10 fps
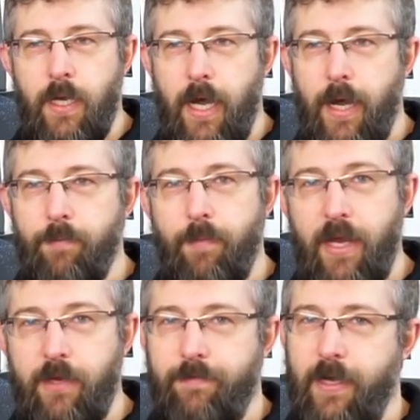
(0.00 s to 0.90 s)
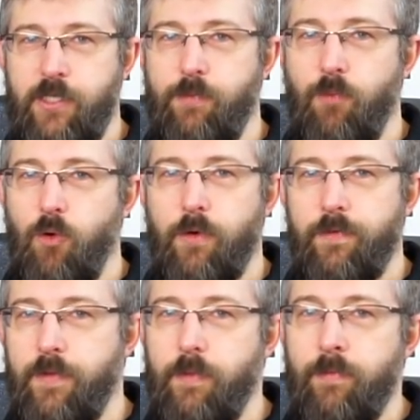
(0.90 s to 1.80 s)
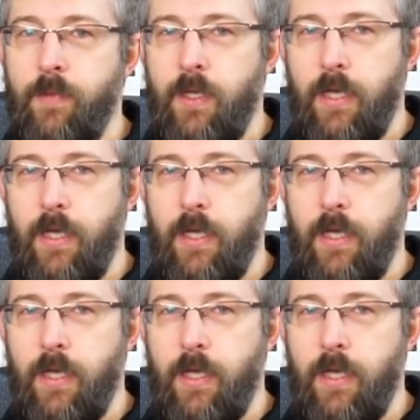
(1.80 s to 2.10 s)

manufacture more of them.